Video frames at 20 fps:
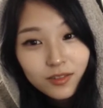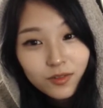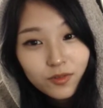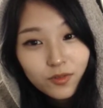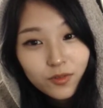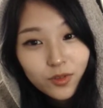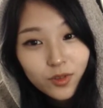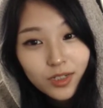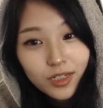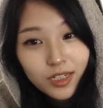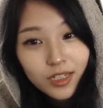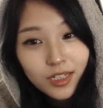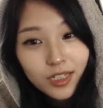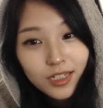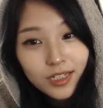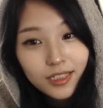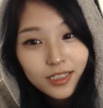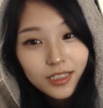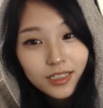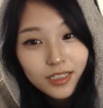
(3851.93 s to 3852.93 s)
for
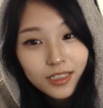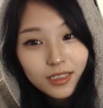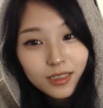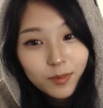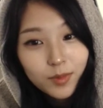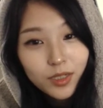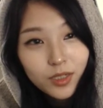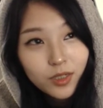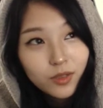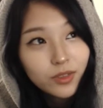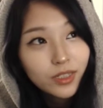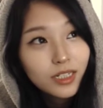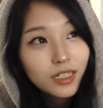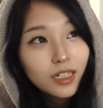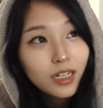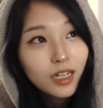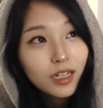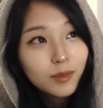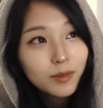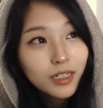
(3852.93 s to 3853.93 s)
PoE to
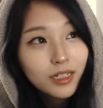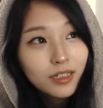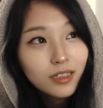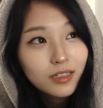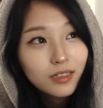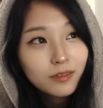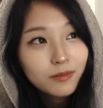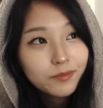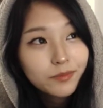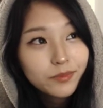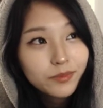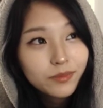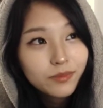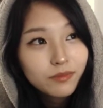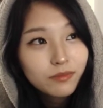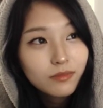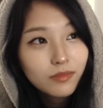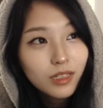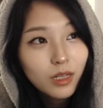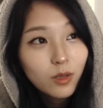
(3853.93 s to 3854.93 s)
come out,
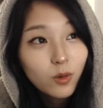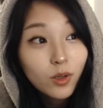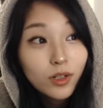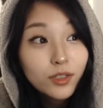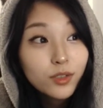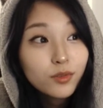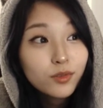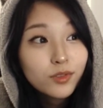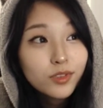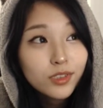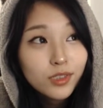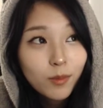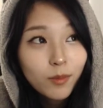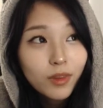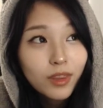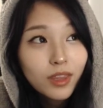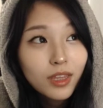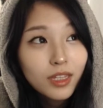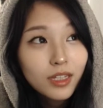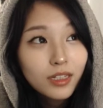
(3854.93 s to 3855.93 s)
I want to do
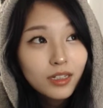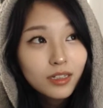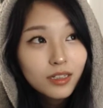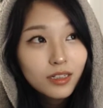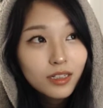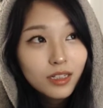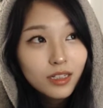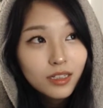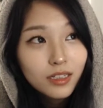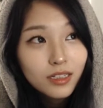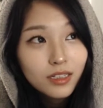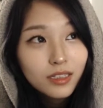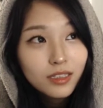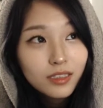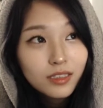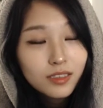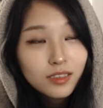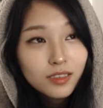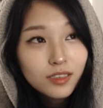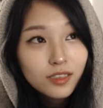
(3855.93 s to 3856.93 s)
something,
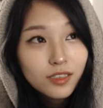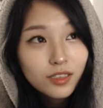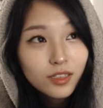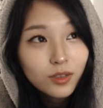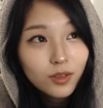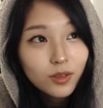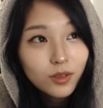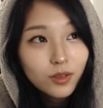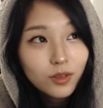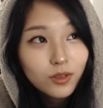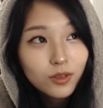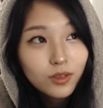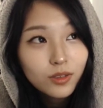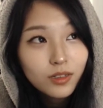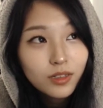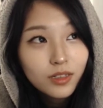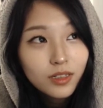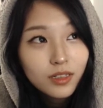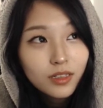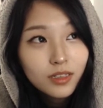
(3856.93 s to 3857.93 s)
so
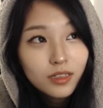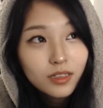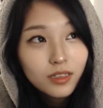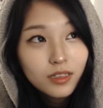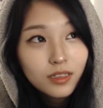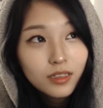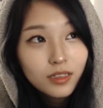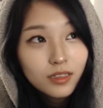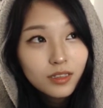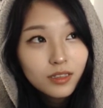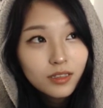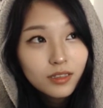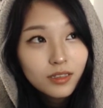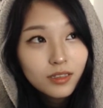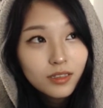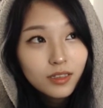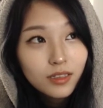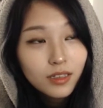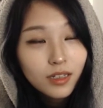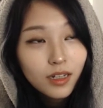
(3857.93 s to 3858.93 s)

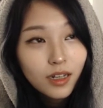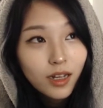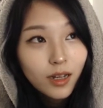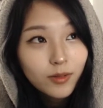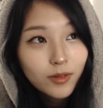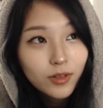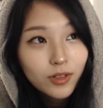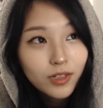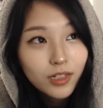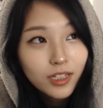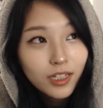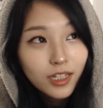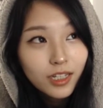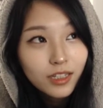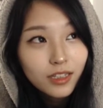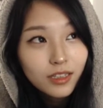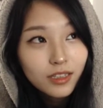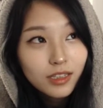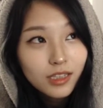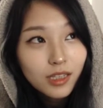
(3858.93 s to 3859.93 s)
I'm gonna
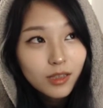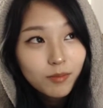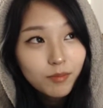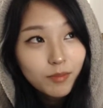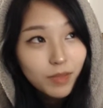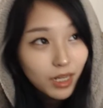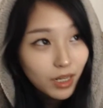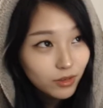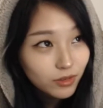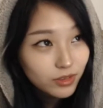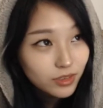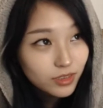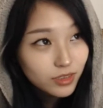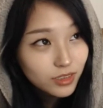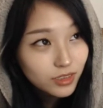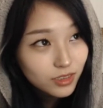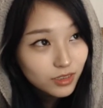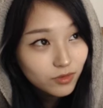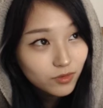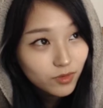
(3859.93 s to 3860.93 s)
get the mount
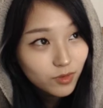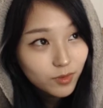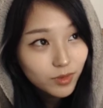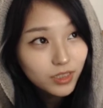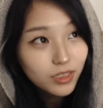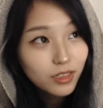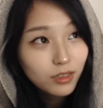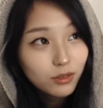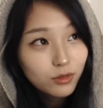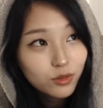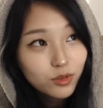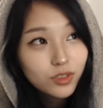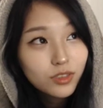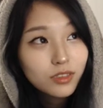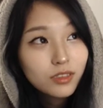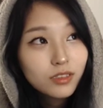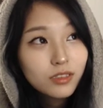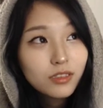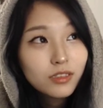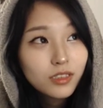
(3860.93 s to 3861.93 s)
from the
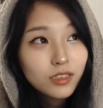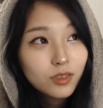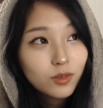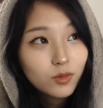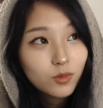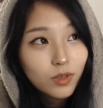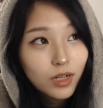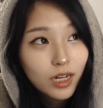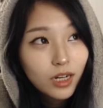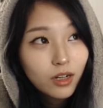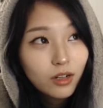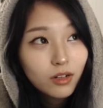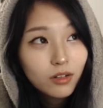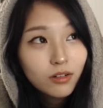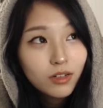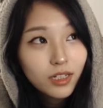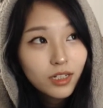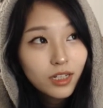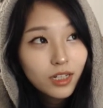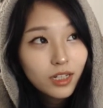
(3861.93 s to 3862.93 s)
dungeons in WoW
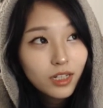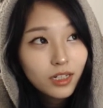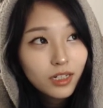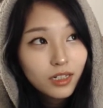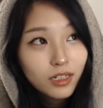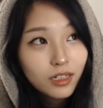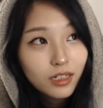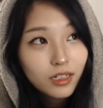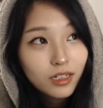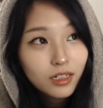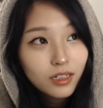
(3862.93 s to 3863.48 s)
and then